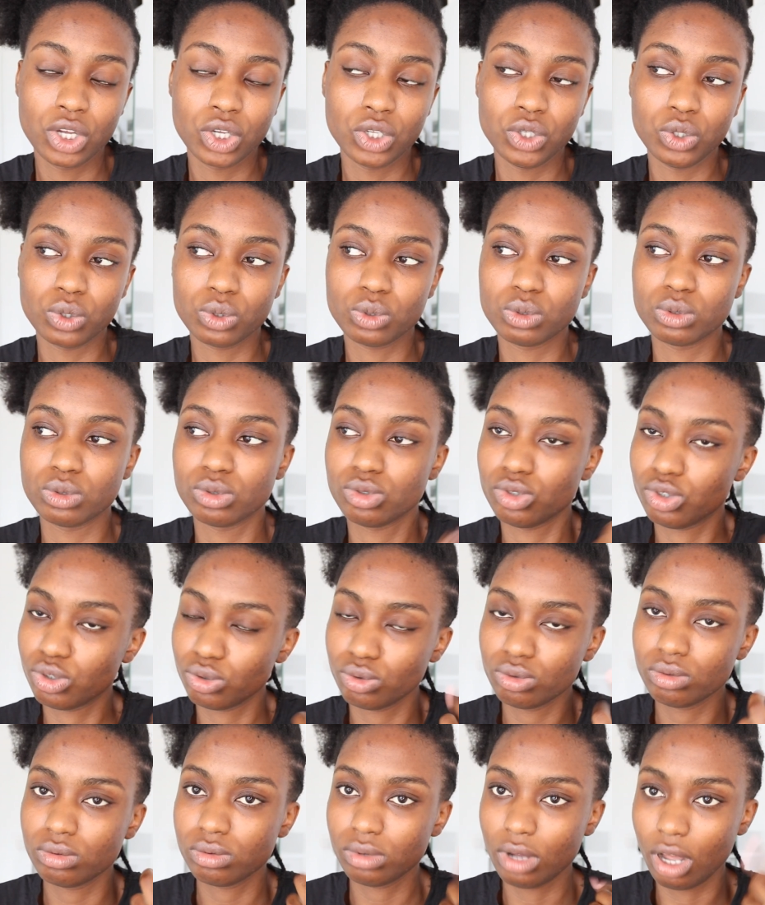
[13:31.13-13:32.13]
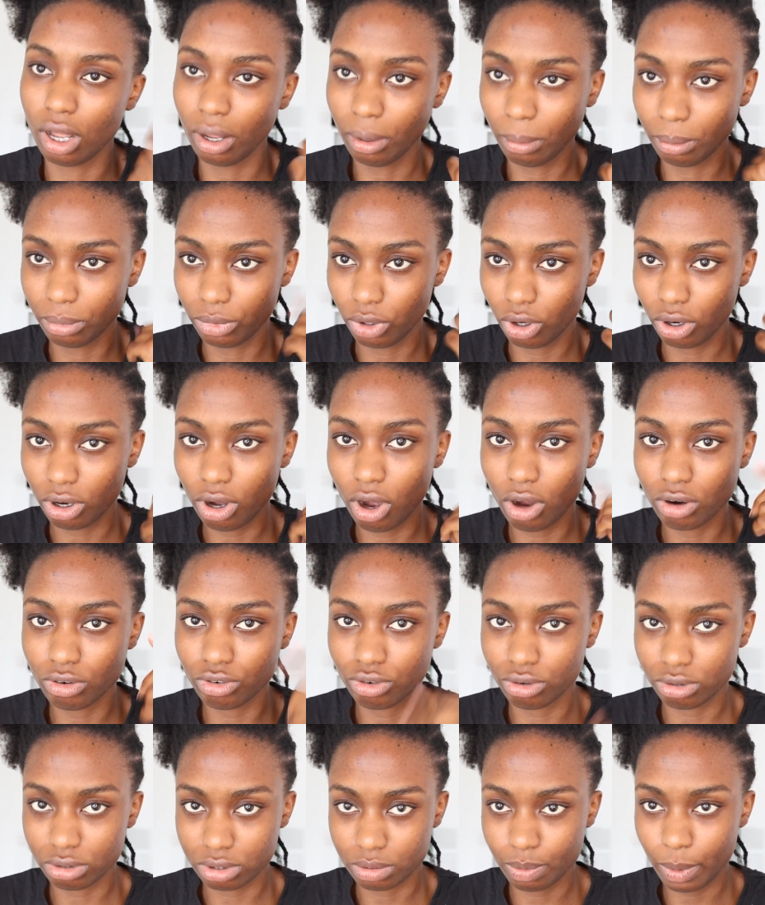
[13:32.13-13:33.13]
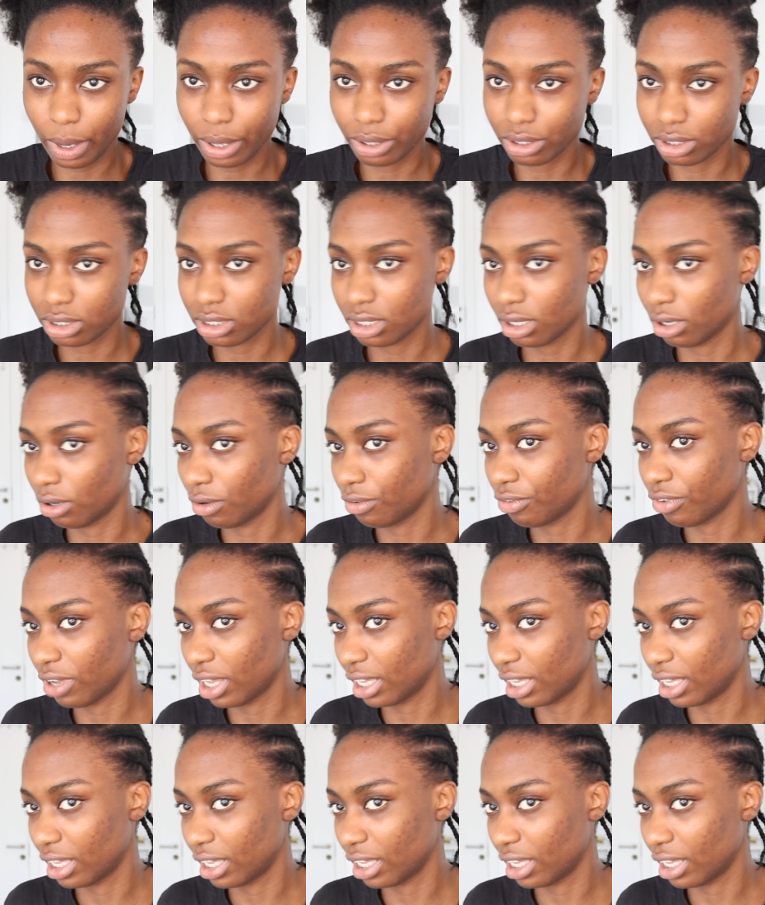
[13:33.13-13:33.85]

you could do your cornrows by yourself,